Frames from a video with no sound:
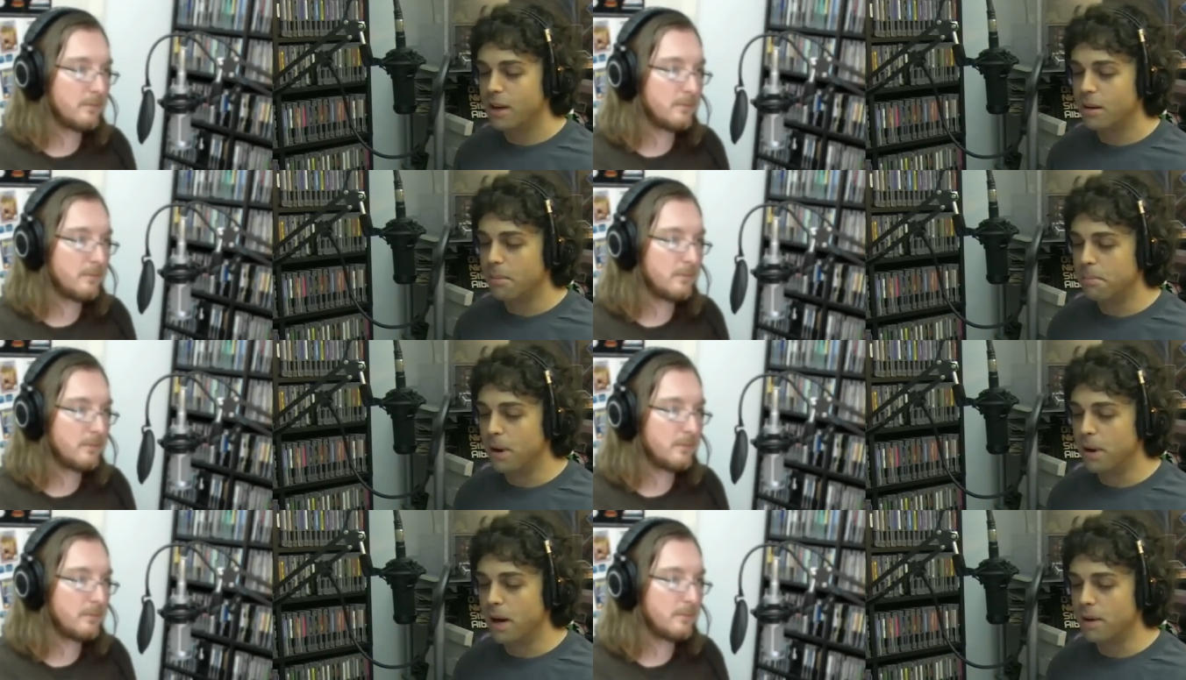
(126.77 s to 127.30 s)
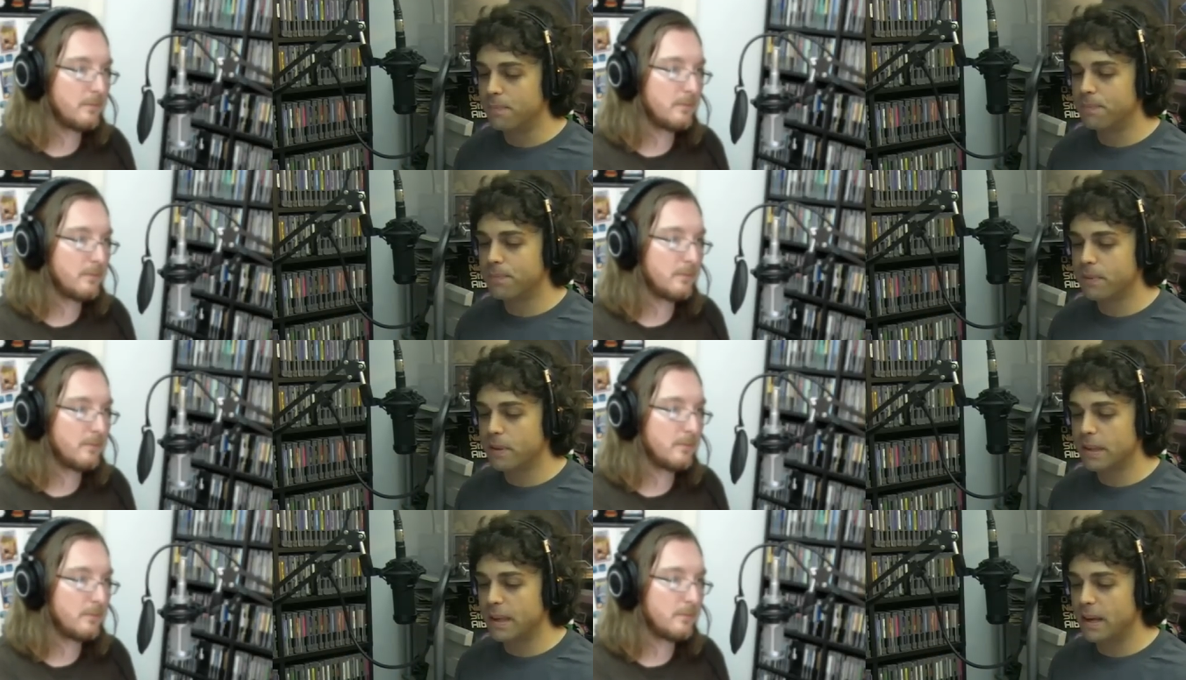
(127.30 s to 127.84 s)
Speaker 1: but
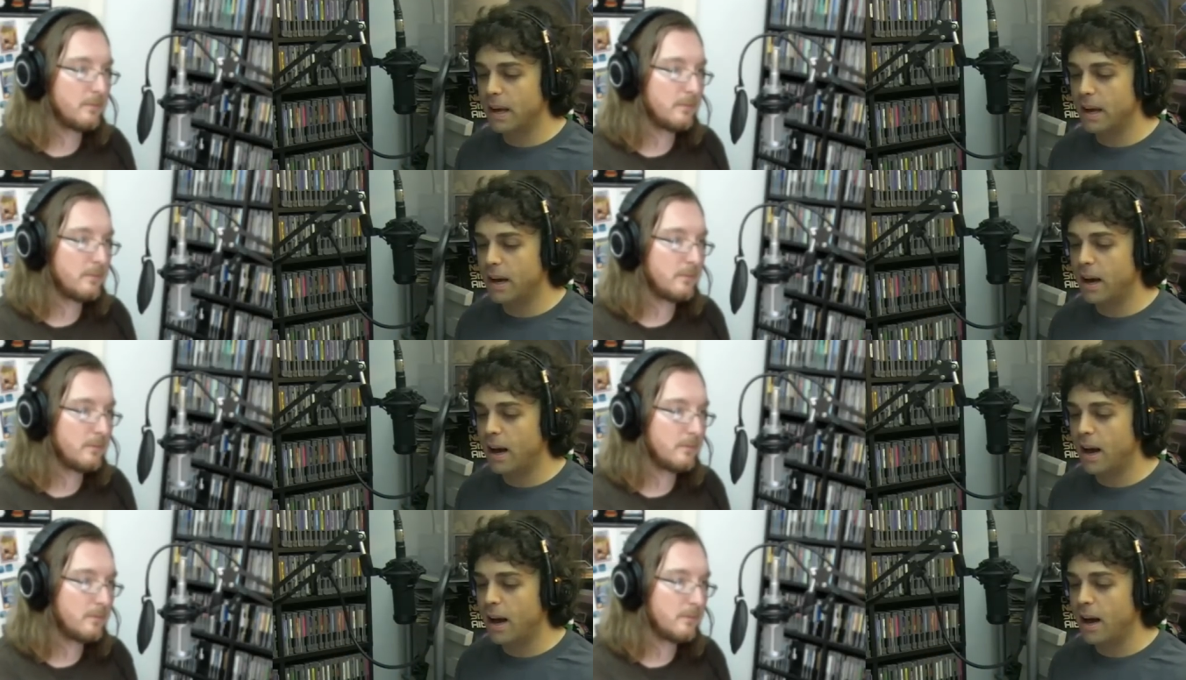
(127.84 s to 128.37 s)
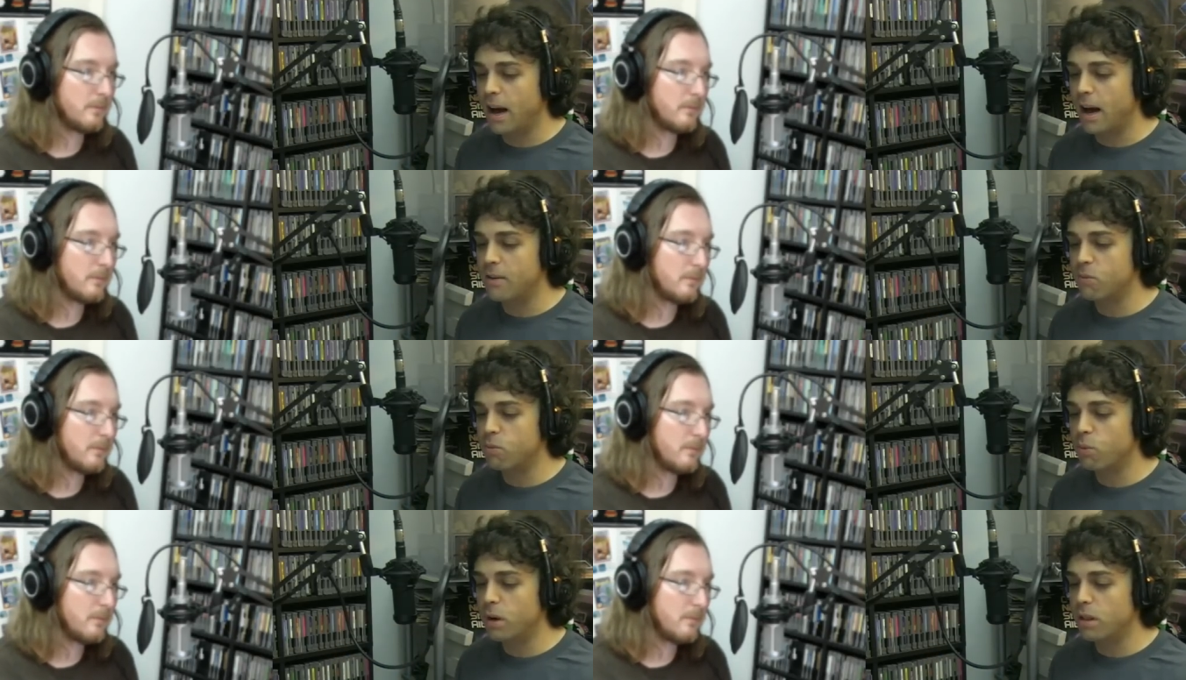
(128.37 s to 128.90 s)
uh,
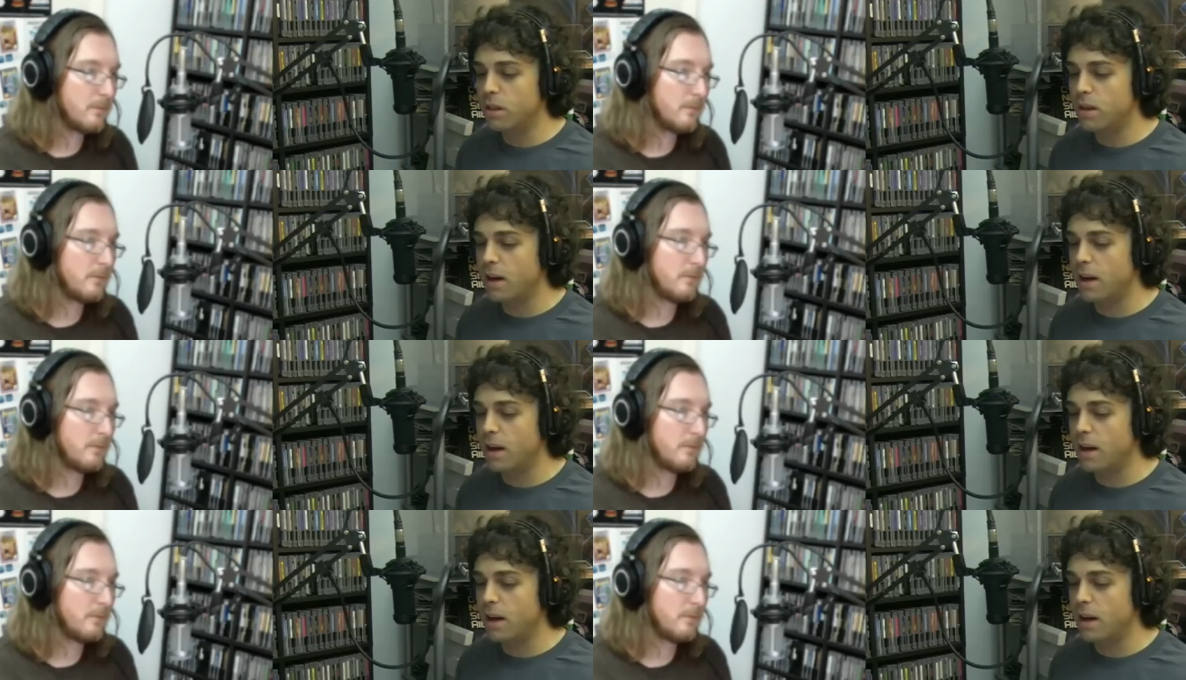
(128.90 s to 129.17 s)
what are the